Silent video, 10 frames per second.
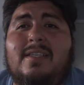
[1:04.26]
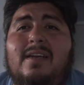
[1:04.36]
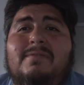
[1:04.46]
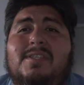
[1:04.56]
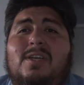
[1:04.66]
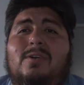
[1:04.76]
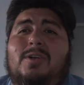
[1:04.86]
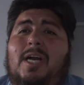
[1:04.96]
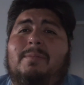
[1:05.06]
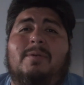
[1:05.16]
stuff, so
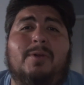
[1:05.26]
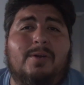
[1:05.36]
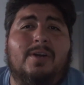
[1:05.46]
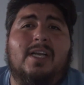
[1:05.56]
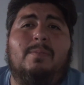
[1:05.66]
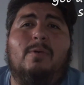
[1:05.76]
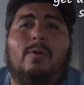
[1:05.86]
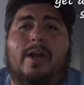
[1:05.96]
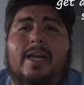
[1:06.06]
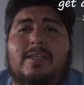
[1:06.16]
I'm going to record a couple
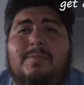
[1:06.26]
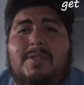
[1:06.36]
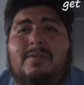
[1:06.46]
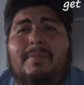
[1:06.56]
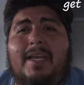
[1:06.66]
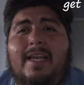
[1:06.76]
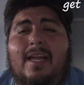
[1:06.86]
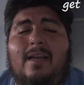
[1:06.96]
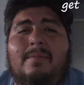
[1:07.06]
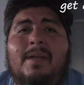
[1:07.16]
workouts between me and
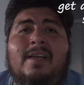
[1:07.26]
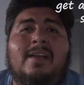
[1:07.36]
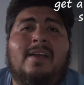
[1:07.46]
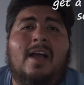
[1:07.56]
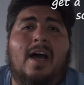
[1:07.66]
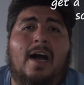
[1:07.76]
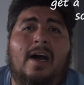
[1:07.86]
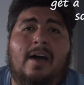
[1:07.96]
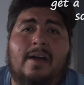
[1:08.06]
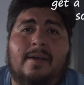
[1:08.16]
Caleb.
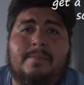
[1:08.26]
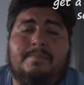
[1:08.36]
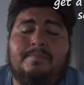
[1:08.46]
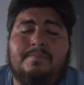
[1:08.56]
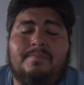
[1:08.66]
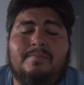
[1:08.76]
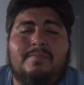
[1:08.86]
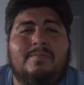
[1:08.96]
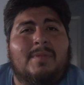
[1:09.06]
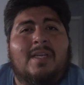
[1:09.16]
Um,
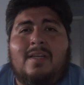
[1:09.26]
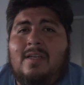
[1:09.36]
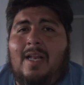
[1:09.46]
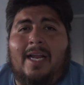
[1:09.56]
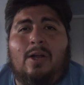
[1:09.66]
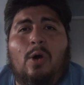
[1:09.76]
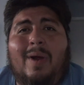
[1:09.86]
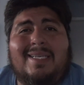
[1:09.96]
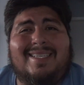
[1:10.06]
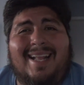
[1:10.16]
like
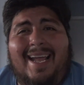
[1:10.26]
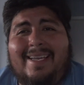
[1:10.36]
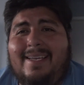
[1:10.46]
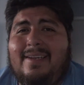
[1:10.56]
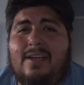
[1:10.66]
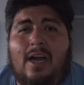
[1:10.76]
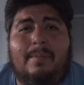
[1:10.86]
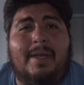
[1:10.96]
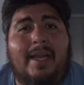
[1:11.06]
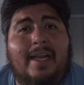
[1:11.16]
always, like,
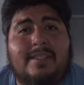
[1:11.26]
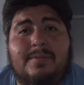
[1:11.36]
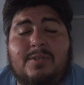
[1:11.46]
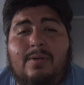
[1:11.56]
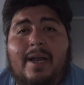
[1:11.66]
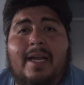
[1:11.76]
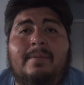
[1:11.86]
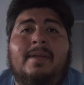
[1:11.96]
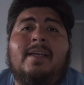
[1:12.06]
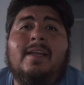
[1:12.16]
comment, and
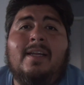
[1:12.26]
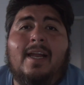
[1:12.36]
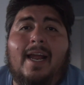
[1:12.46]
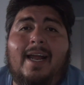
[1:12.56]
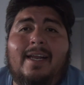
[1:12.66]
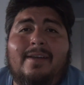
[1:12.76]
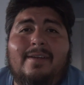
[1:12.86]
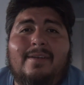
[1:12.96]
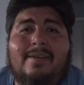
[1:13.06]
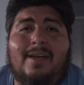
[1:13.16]
subscribe. And
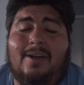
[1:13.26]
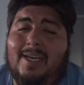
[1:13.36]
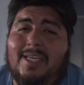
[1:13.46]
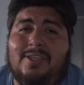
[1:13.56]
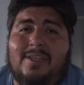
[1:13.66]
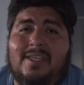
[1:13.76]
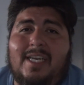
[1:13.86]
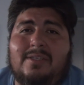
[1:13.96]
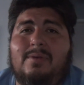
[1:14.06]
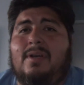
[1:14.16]
I'll catch you on the
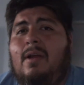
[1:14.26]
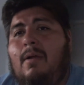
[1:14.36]
next one.